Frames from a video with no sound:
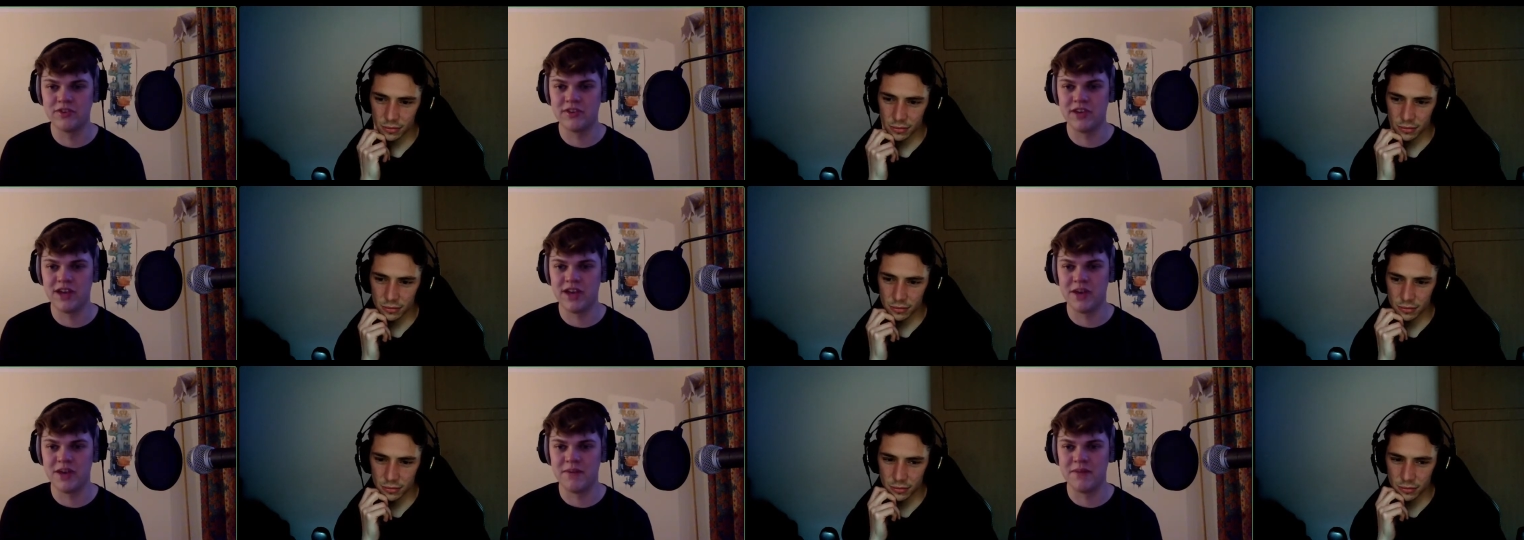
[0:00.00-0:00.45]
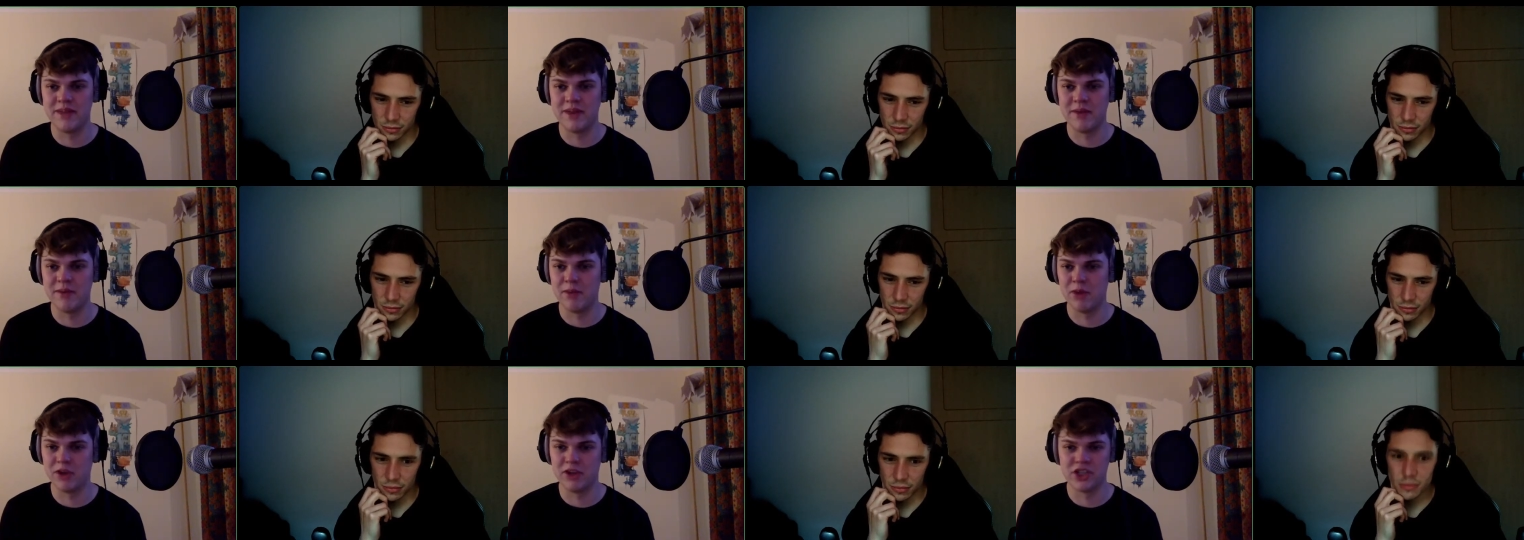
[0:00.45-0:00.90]
Speaker 1: Um, they were
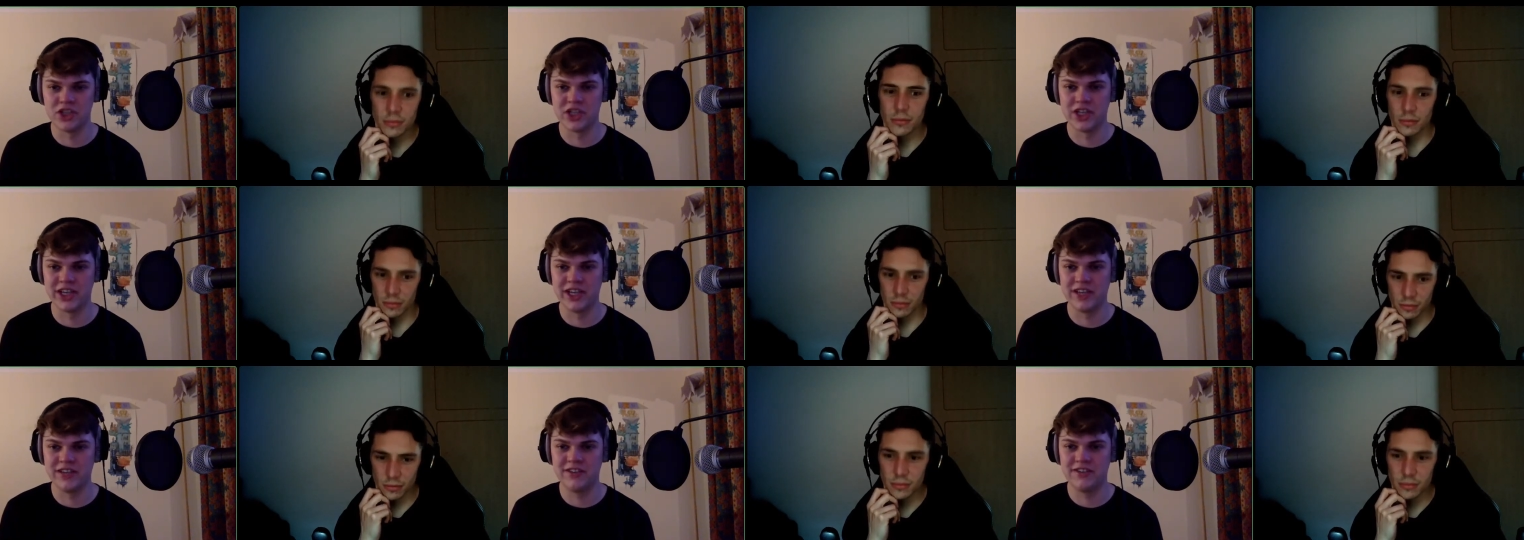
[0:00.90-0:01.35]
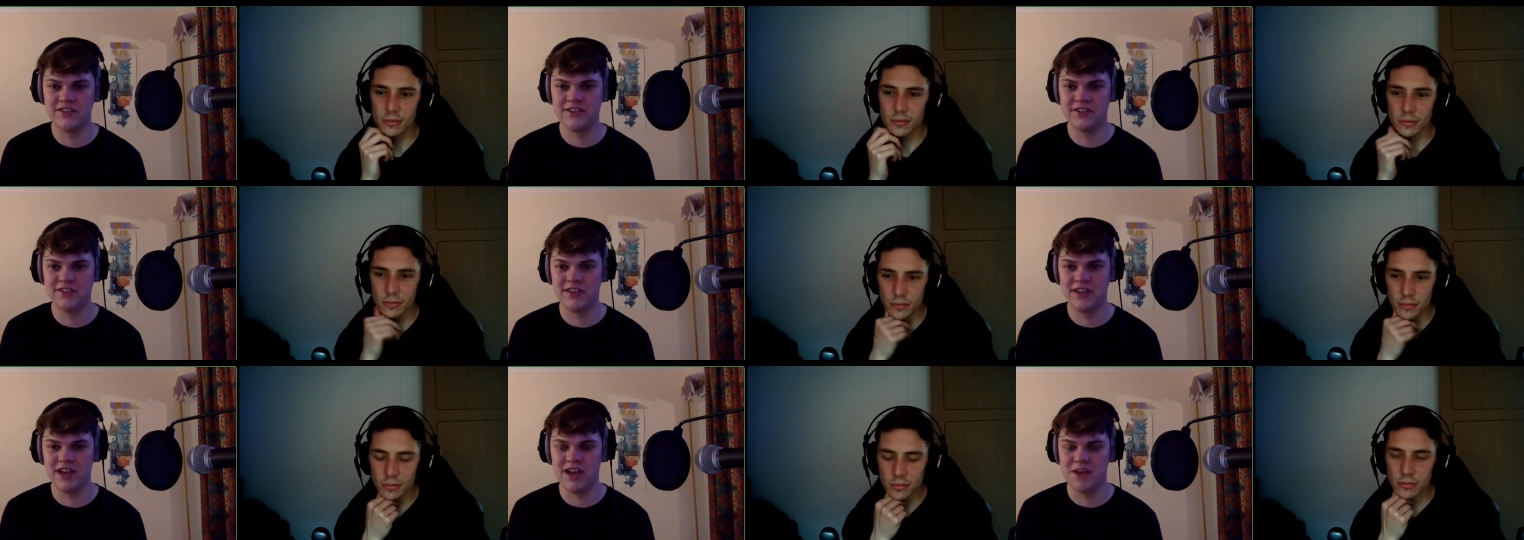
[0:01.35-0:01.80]
polishing it
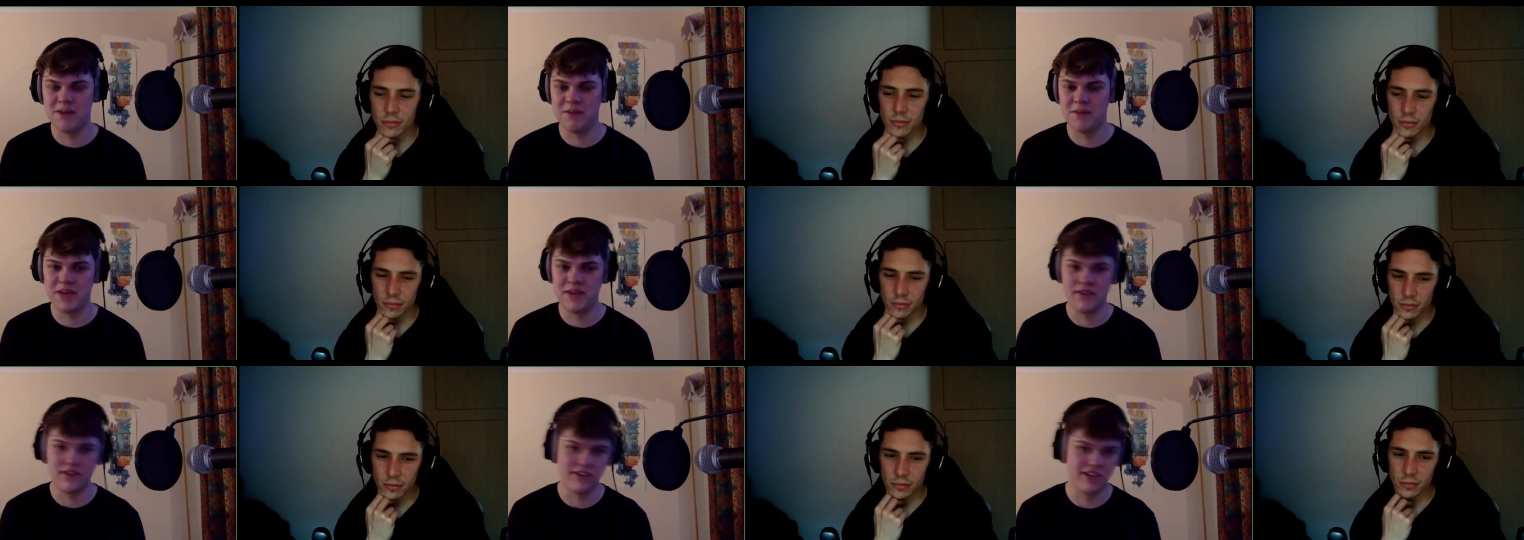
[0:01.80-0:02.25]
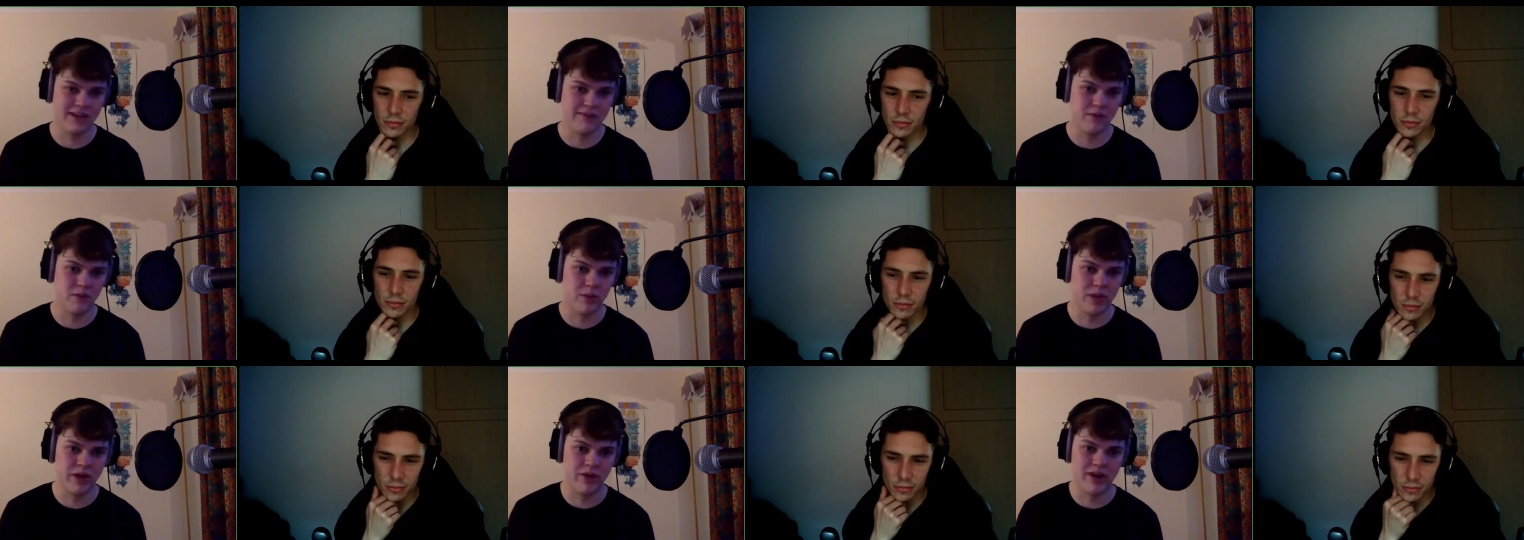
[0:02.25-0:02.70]
um, in the time
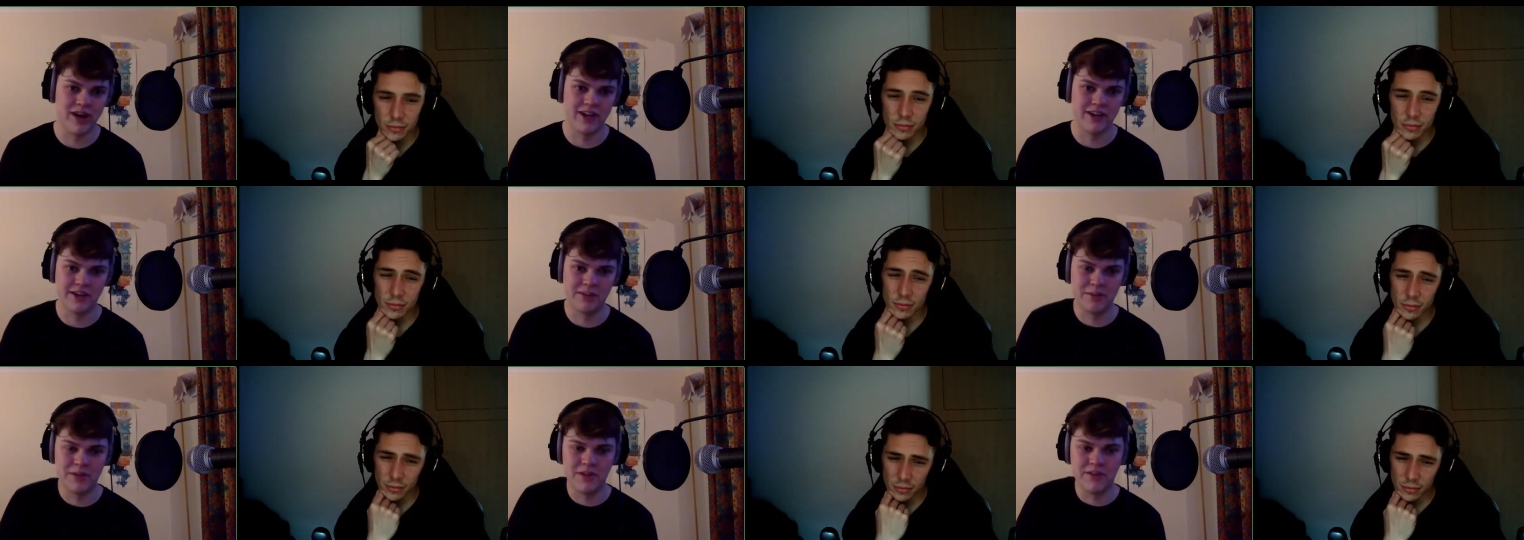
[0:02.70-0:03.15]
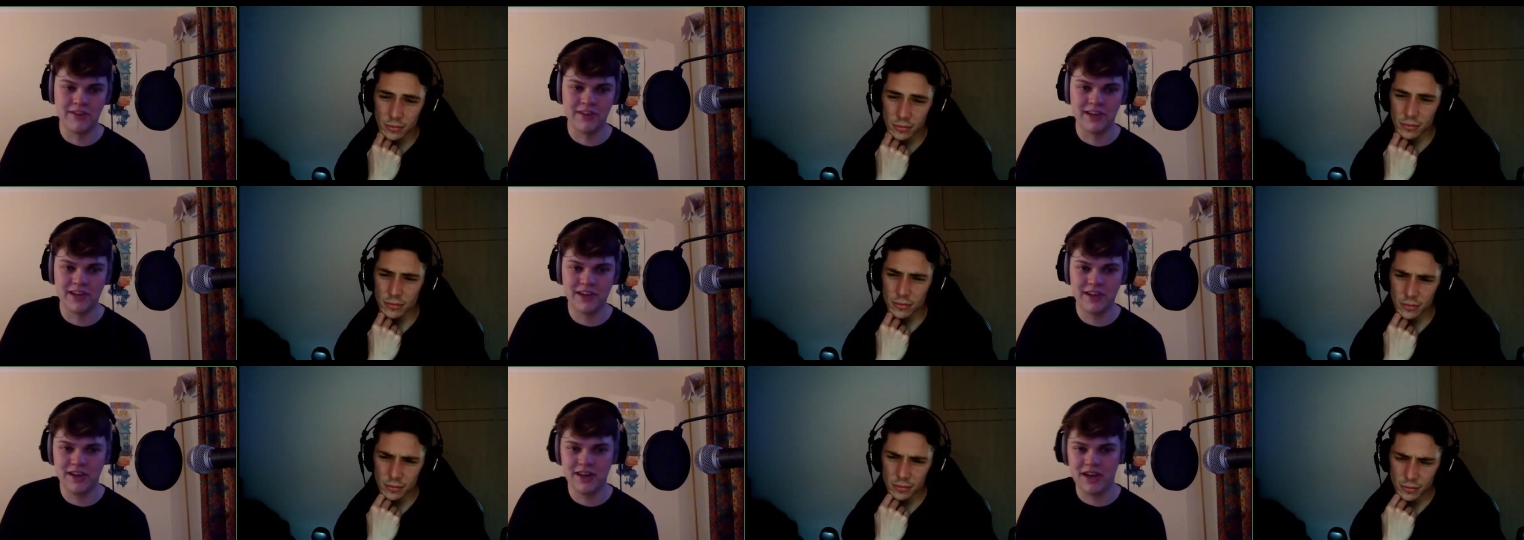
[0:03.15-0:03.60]
that we were adding
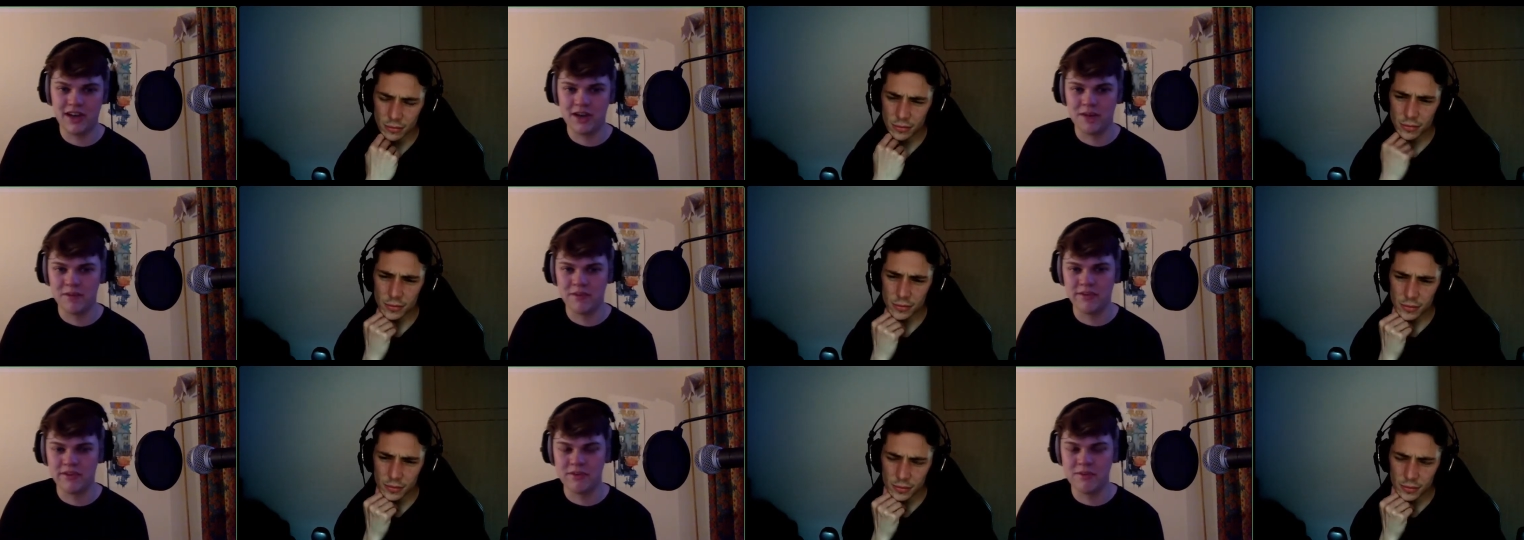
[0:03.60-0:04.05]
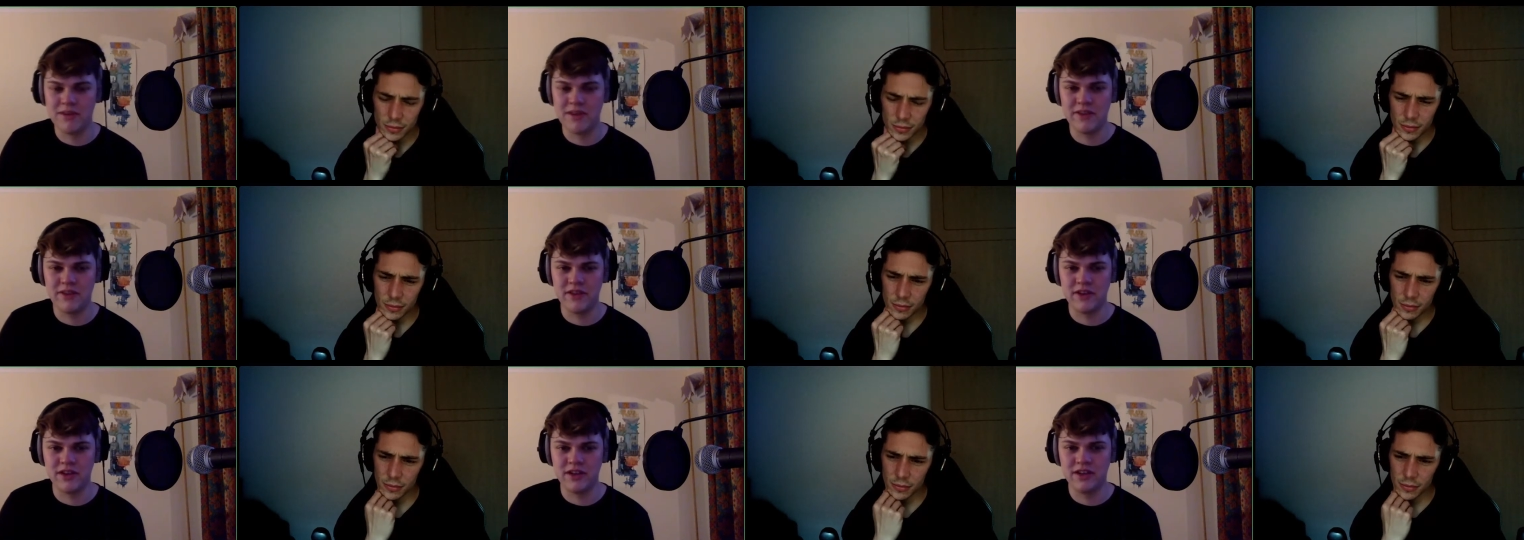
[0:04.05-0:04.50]
music, um, so it meant
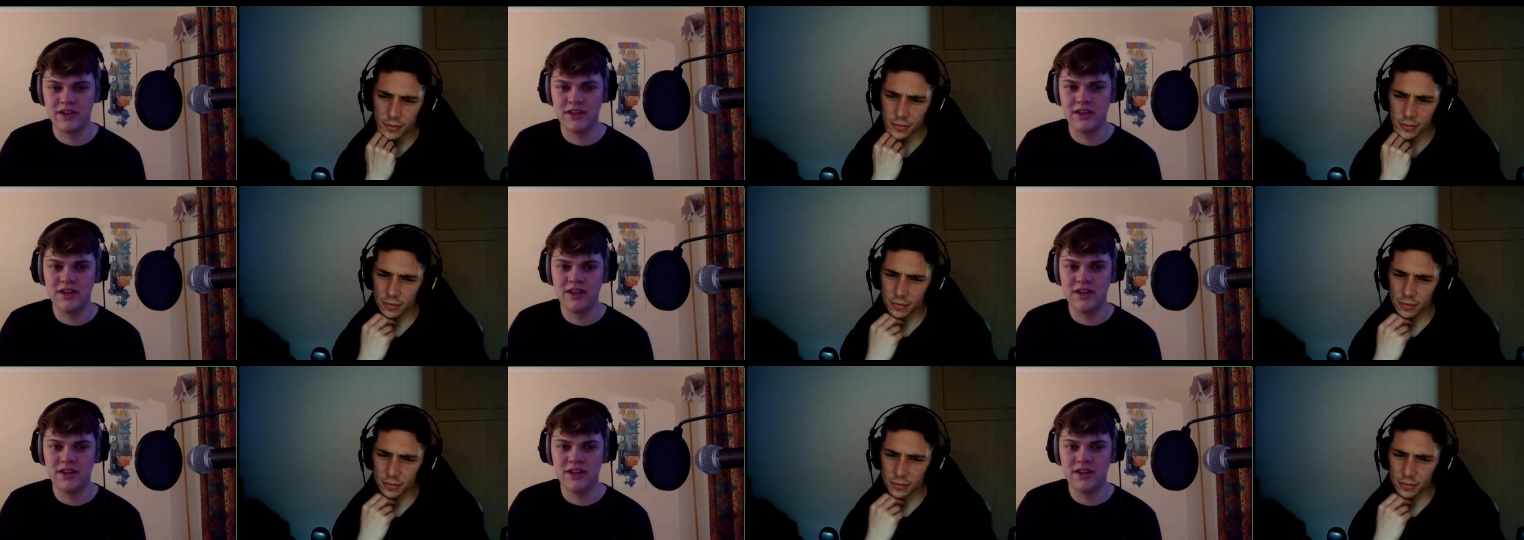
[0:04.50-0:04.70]
that